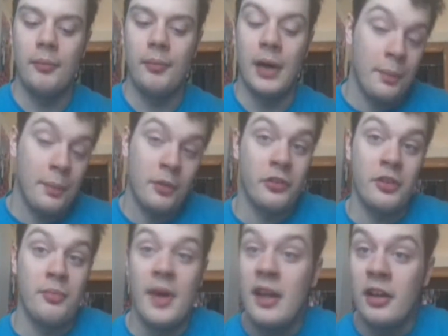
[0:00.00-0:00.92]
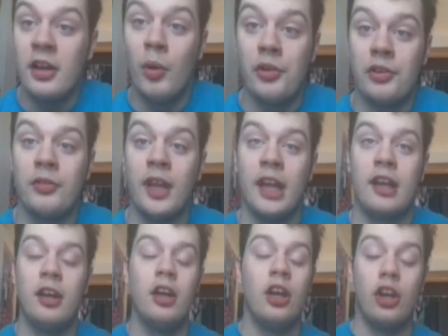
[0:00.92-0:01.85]
popular in the meta. It wasn't
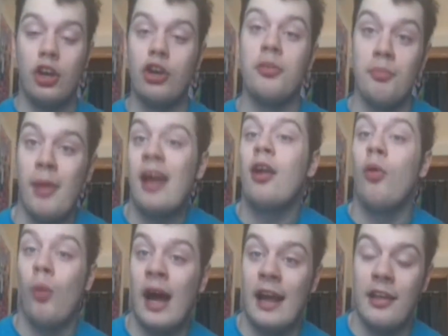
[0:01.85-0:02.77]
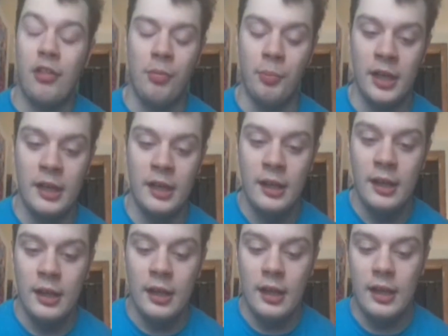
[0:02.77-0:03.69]
like good meta-wise, but
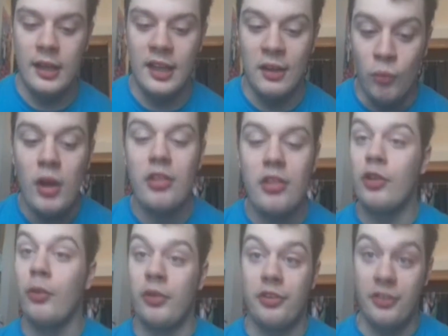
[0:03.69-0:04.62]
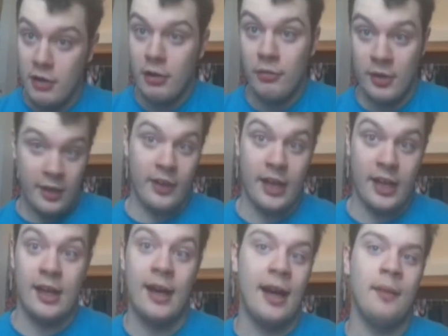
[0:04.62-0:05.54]
it was the only secret rare that
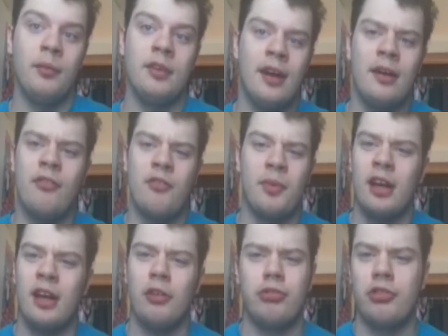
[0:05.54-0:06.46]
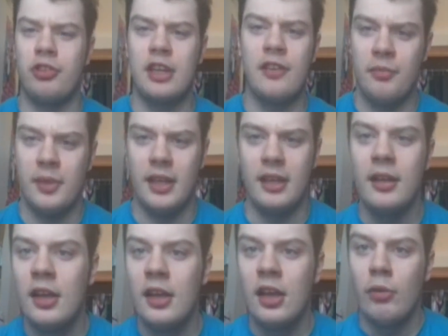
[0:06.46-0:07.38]
I got. I believe everybody else was just giving
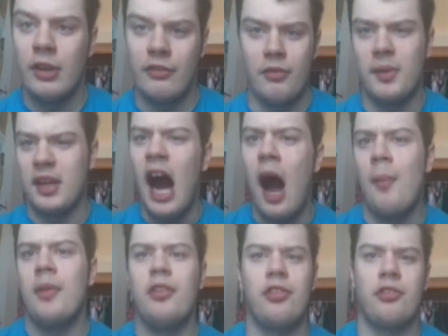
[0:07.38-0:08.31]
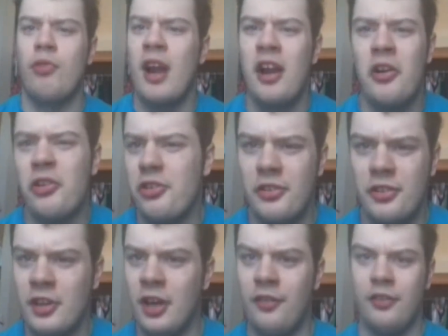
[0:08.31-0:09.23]
me commons and rares and
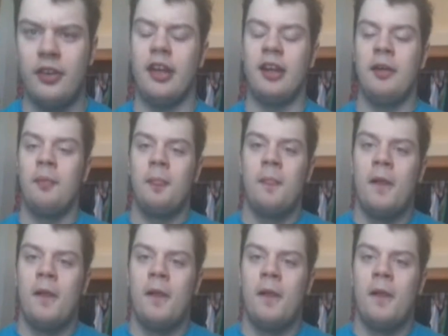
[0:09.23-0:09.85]
stuff, and like,